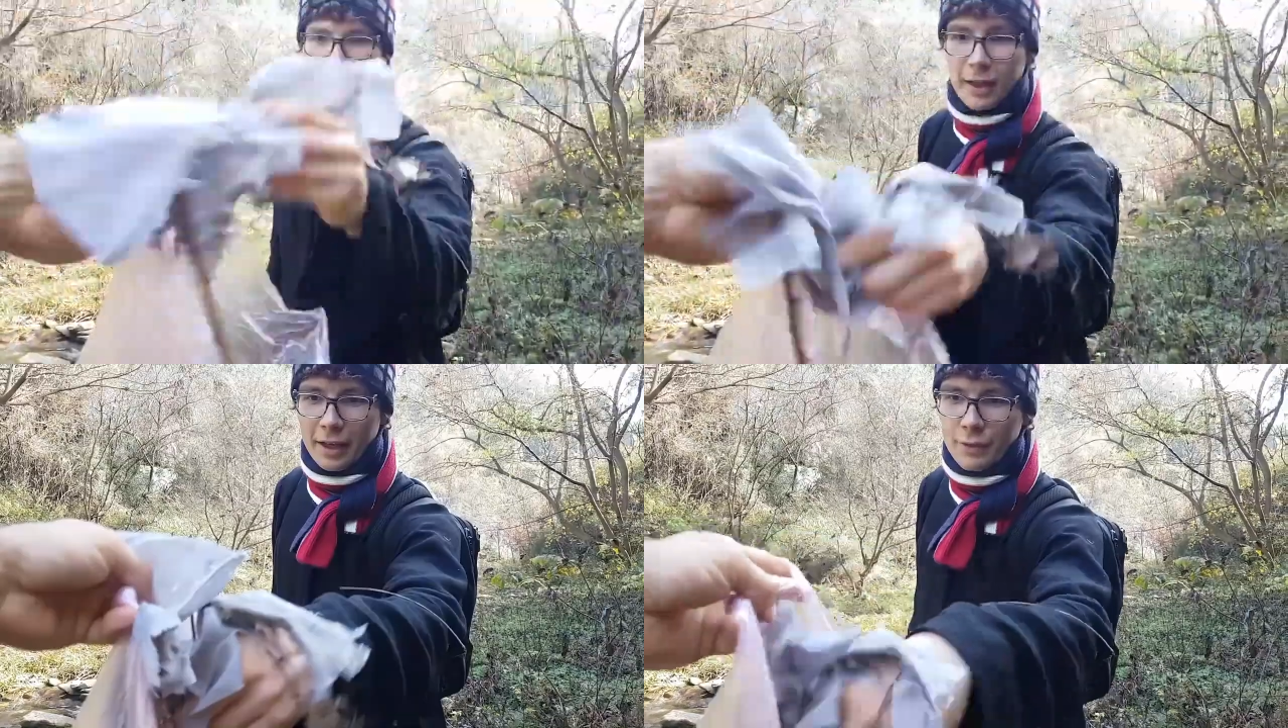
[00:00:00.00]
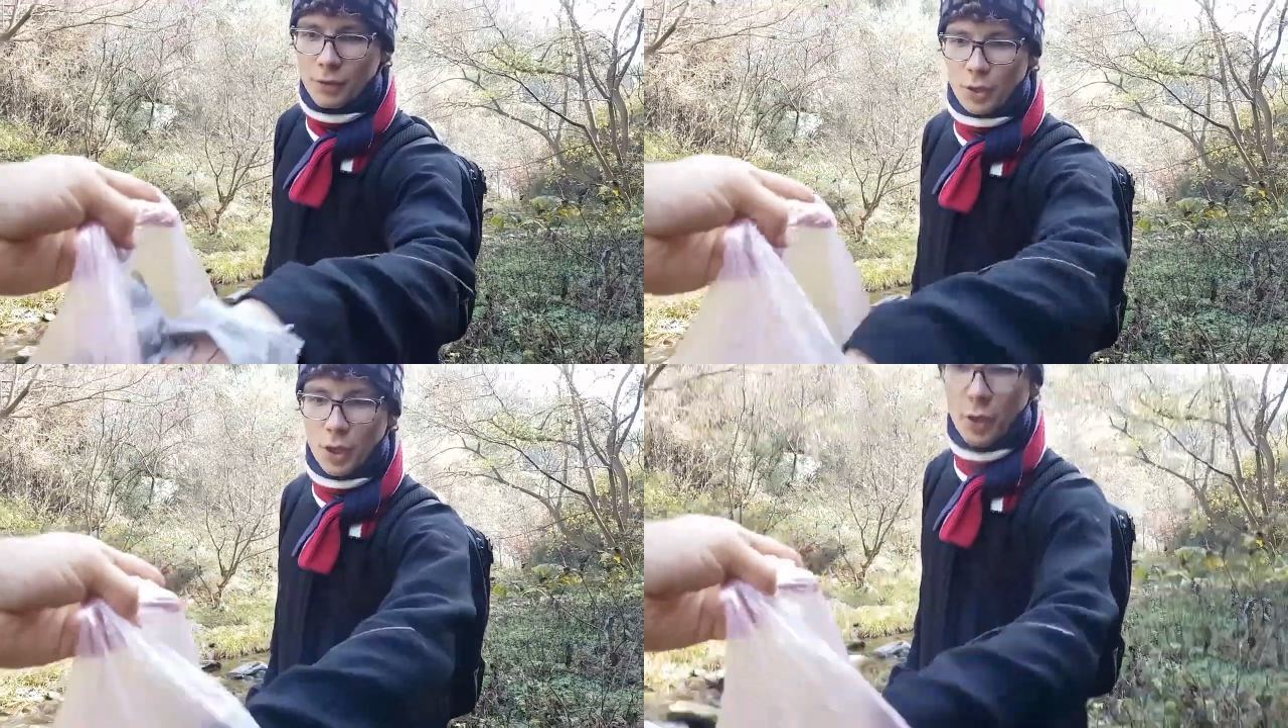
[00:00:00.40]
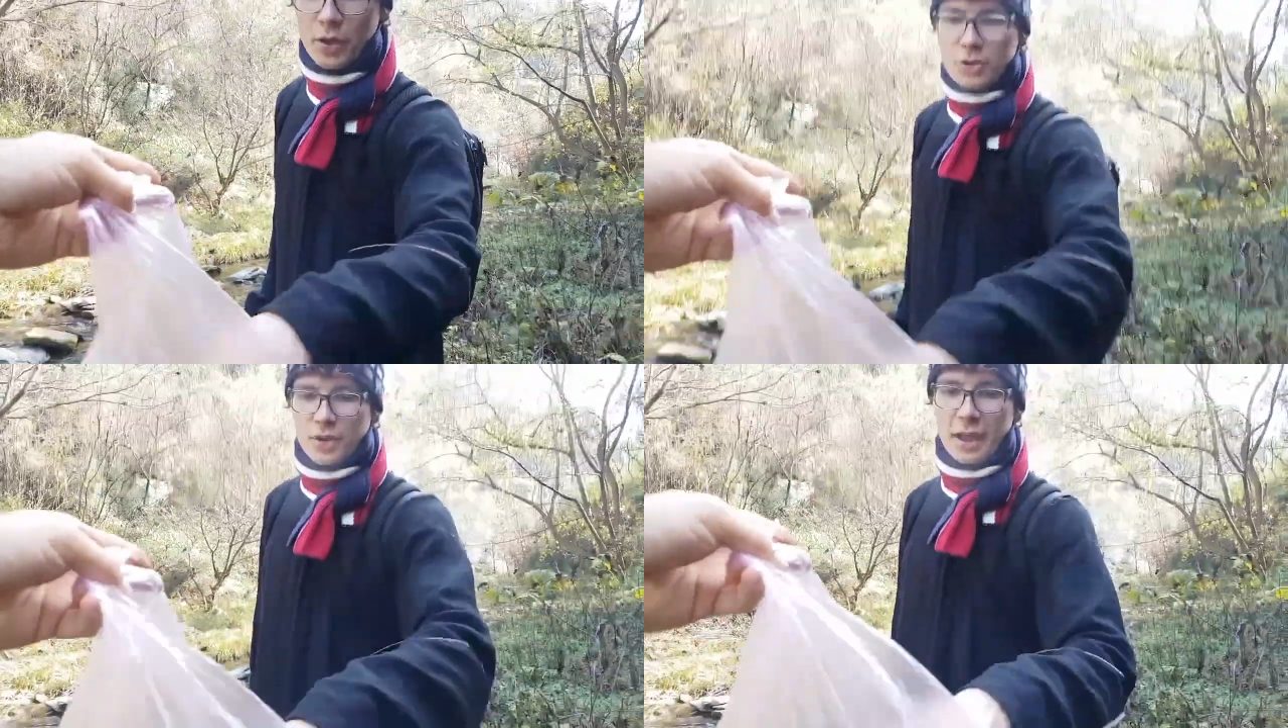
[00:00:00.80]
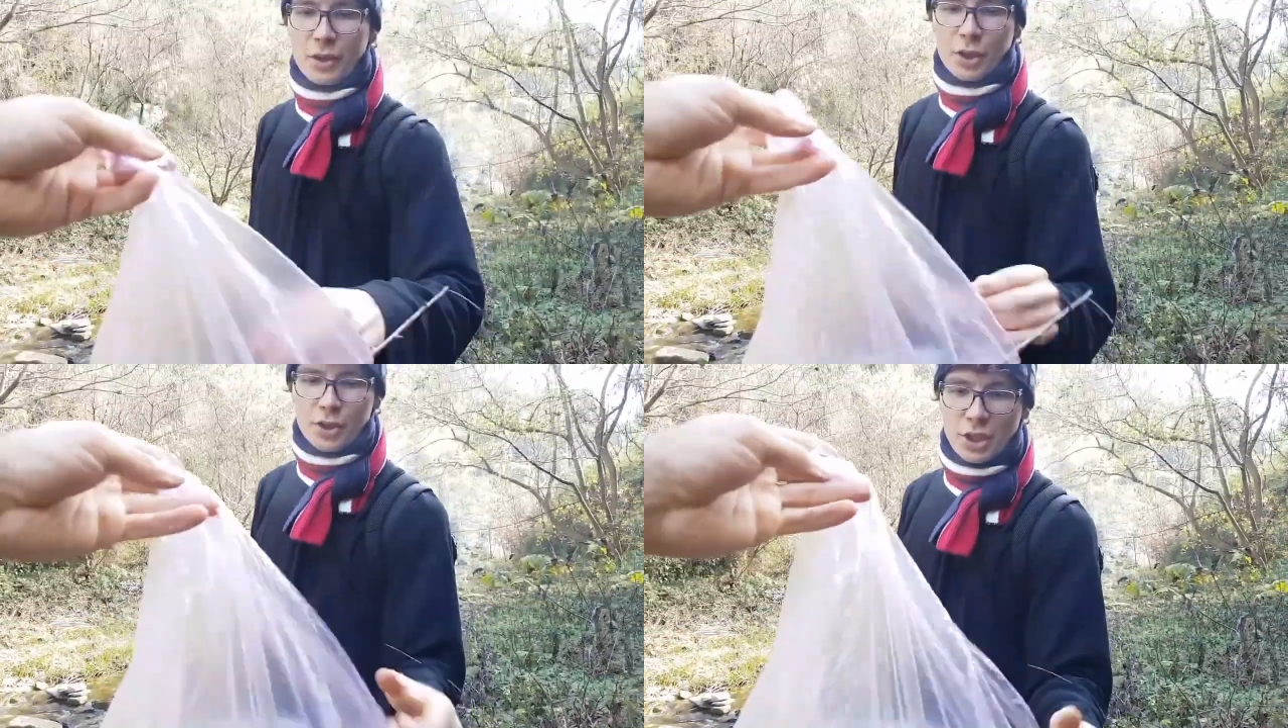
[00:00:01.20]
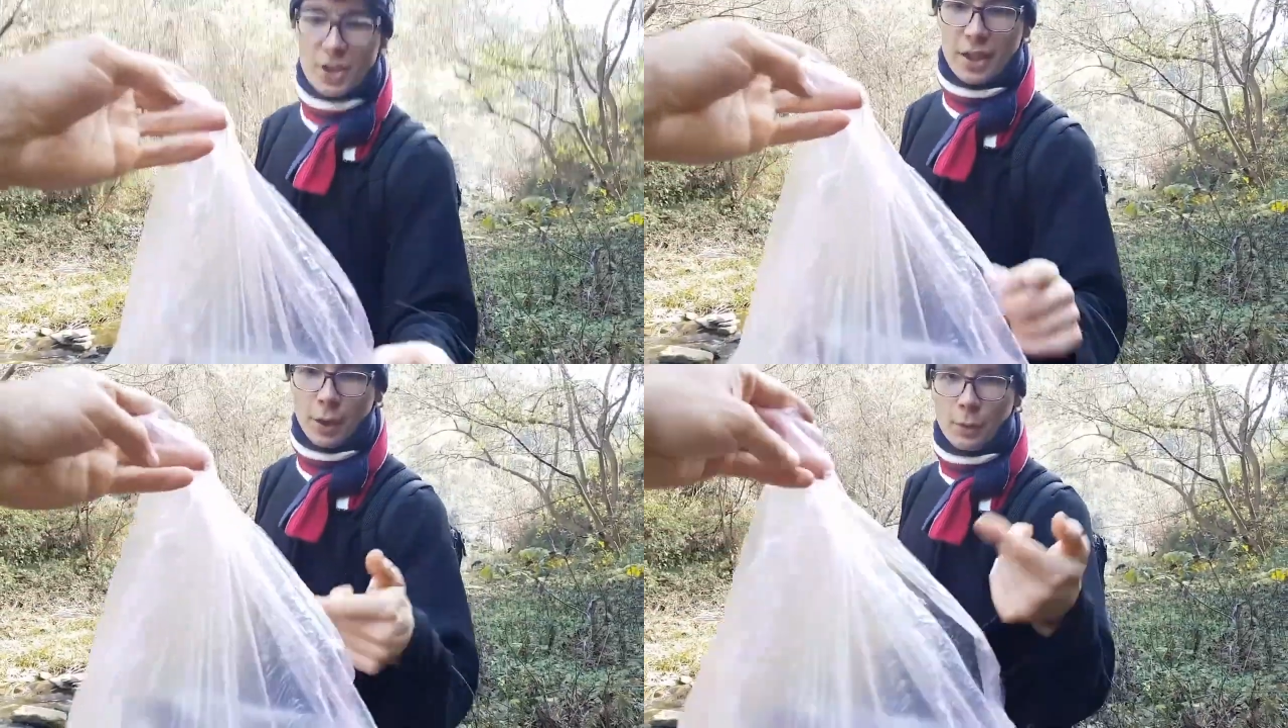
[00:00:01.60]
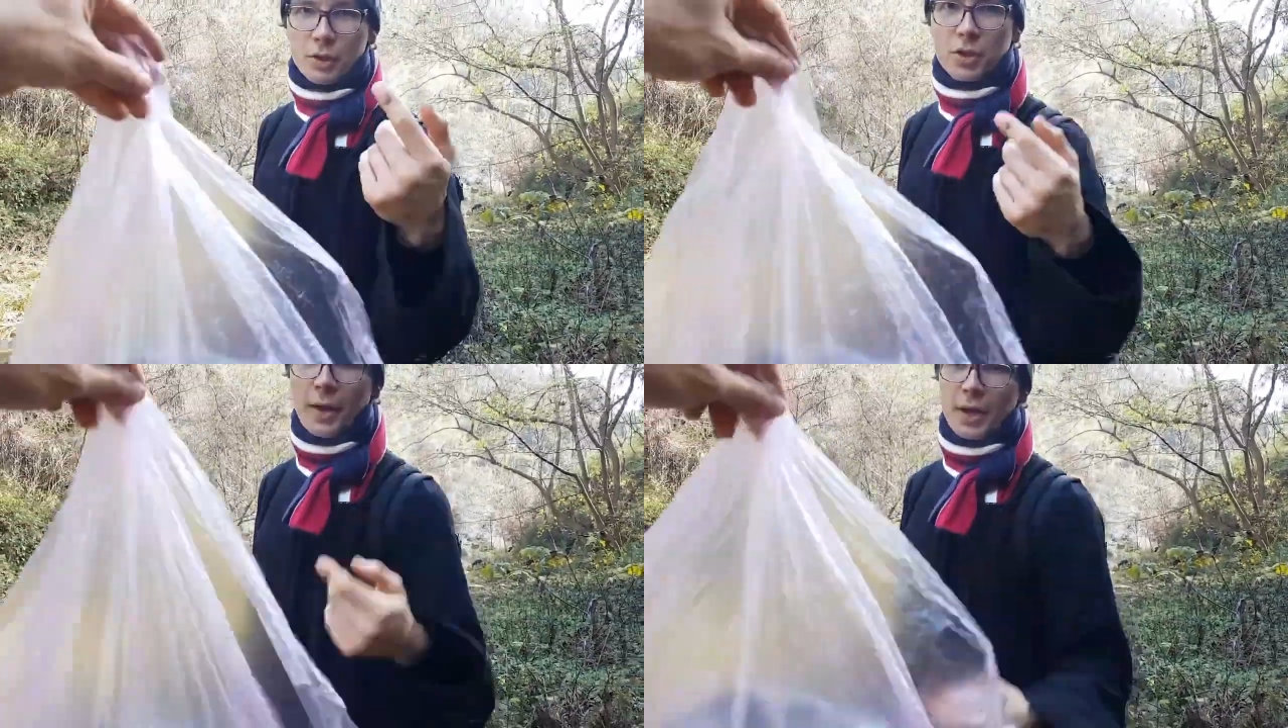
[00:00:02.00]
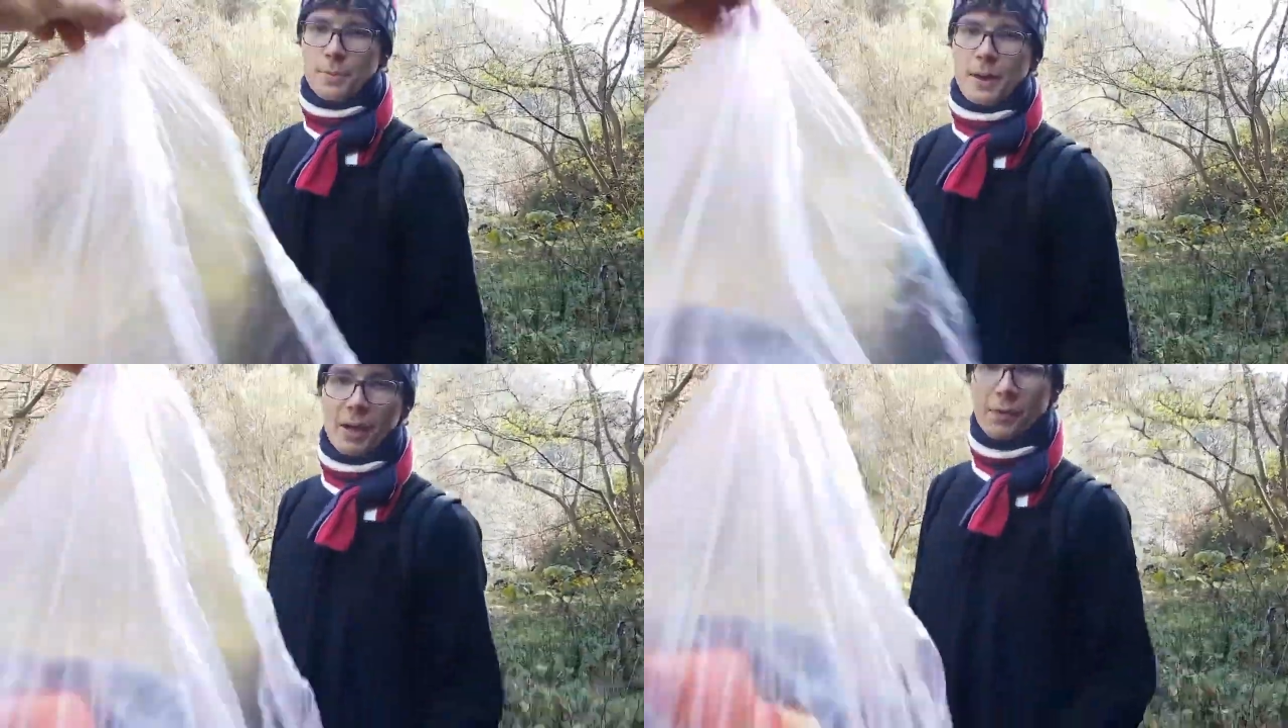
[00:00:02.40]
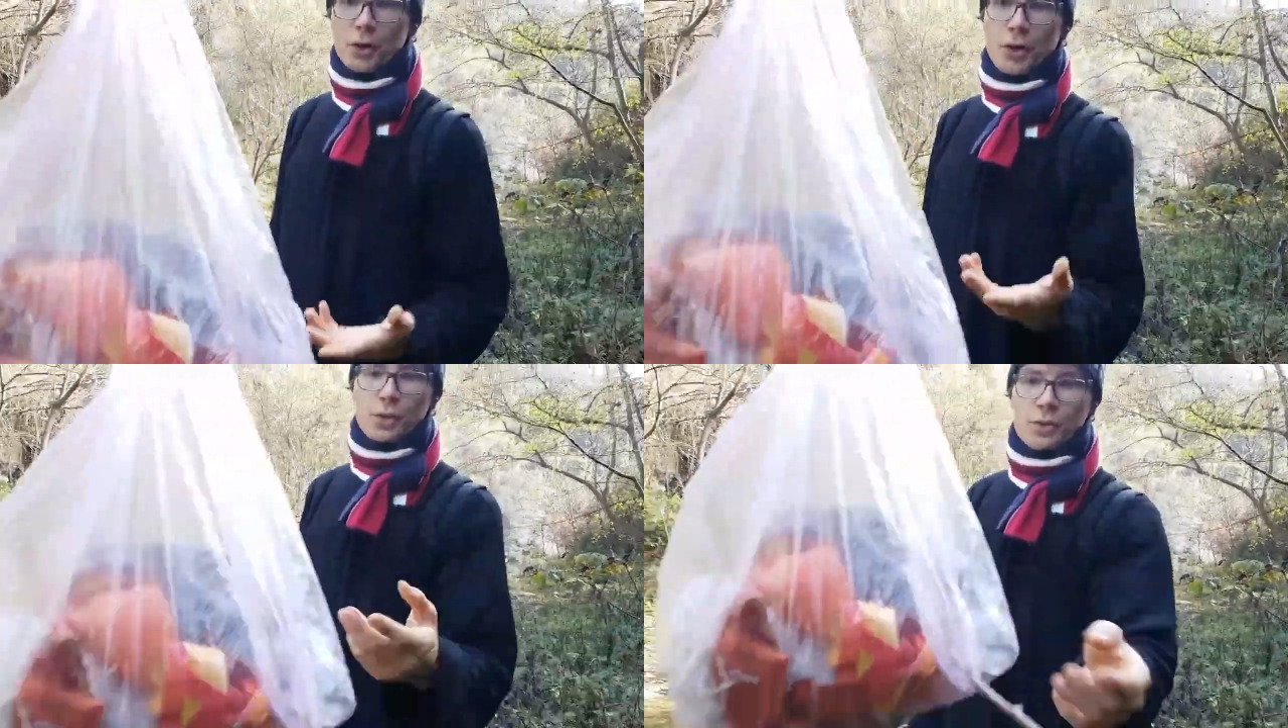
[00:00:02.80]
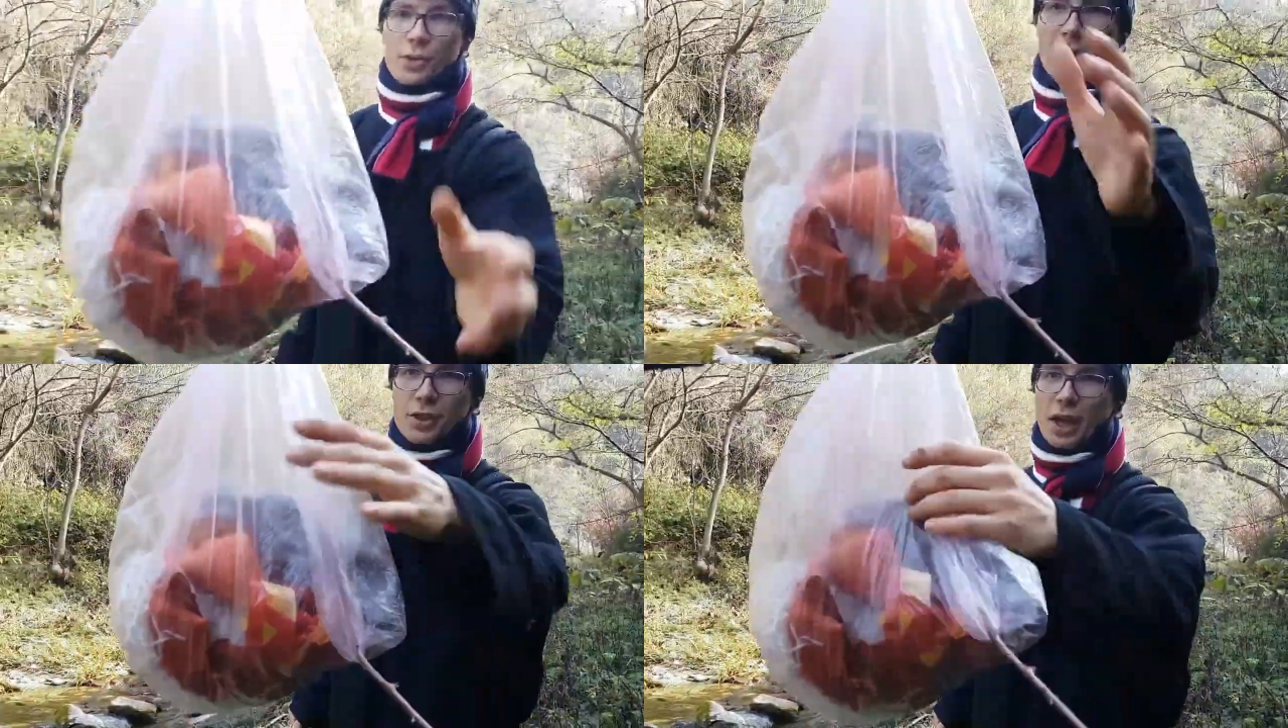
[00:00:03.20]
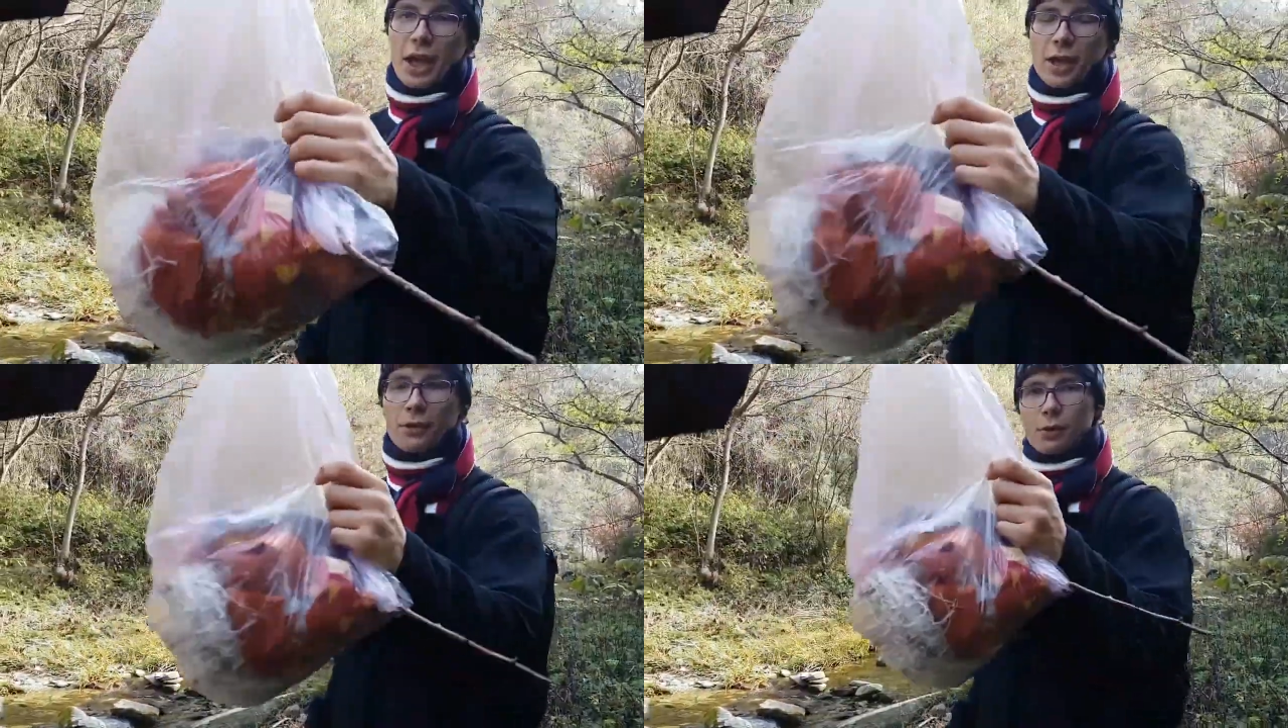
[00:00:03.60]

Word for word: like if you go into nature, just take one trash bag for your own trash, and of